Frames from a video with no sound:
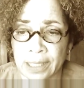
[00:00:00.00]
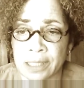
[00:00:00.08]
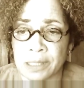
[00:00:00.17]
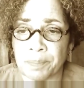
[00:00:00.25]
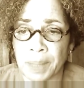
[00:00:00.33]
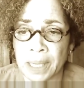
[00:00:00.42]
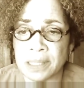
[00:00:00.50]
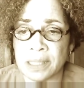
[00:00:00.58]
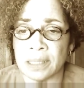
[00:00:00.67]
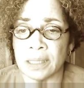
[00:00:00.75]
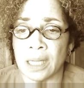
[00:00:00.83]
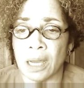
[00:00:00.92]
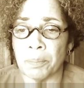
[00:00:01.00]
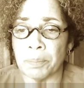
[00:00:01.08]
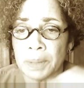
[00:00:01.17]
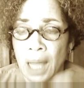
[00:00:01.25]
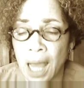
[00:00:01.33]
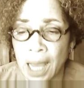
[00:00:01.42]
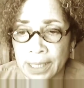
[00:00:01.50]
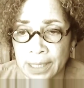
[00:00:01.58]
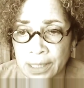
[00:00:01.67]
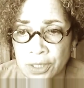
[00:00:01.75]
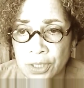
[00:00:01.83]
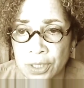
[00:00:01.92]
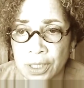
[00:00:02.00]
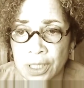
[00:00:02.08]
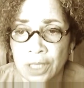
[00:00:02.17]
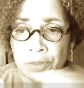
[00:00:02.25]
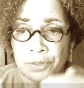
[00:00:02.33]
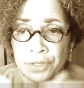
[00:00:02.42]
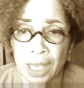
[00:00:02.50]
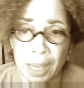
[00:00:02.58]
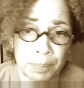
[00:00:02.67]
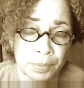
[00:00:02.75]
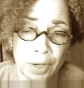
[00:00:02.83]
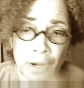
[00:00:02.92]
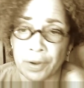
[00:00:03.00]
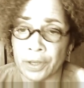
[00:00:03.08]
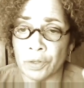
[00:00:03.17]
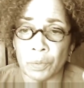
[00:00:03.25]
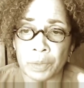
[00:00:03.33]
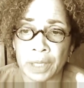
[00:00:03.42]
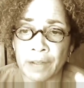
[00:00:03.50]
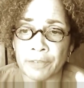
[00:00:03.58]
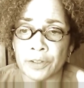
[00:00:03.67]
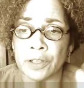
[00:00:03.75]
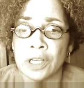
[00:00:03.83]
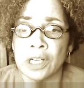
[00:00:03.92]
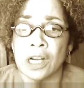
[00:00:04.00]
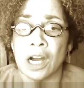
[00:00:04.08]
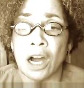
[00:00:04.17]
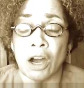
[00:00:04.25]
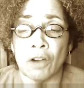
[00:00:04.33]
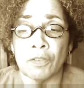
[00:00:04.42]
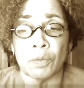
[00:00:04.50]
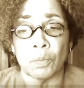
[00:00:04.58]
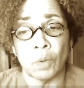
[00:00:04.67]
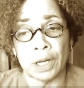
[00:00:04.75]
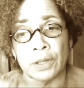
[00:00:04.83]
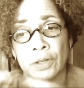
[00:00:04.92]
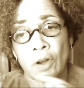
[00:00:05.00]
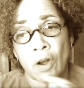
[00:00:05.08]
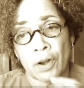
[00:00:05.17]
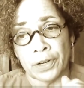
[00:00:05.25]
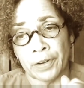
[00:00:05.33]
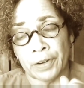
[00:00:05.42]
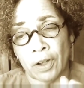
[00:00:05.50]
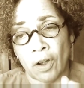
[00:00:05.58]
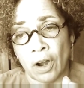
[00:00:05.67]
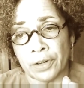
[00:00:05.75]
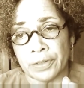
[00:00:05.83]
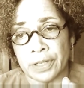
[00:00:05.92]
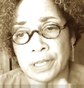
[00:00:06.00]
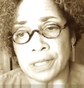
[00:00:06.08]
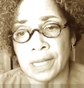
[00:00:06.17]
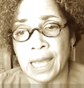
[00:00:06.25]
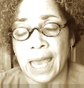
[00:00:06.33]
It's basically a blockage, either temporary or whatever, of one of the coronary arteries.